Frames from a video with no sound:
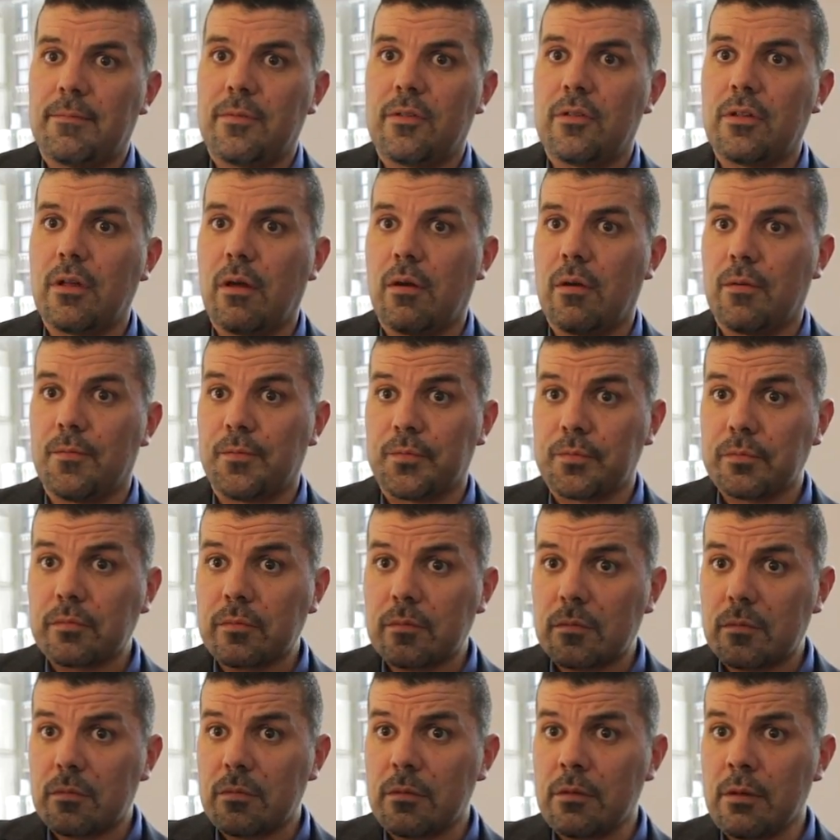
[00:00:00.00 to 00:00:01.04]
So
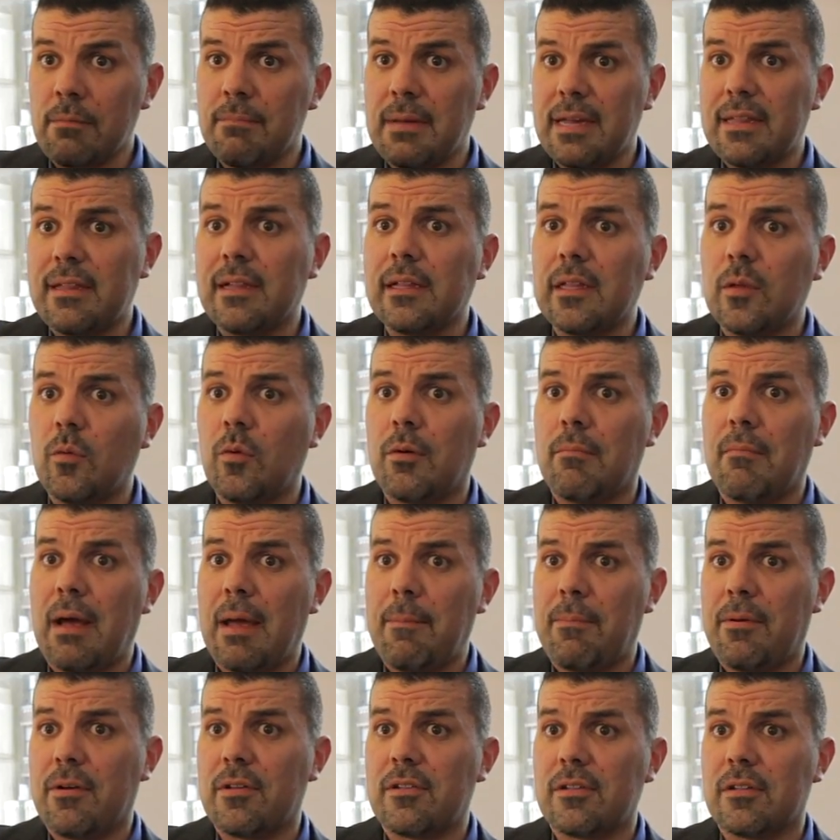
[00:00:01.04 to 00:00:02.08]
basically what my
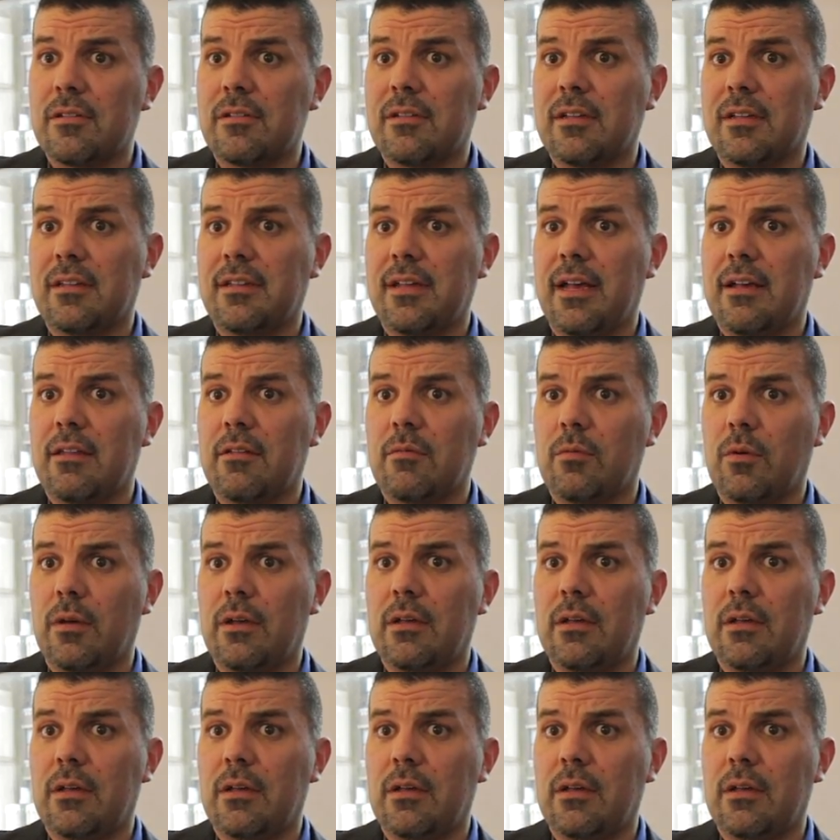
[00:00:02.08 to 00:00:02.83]
personal success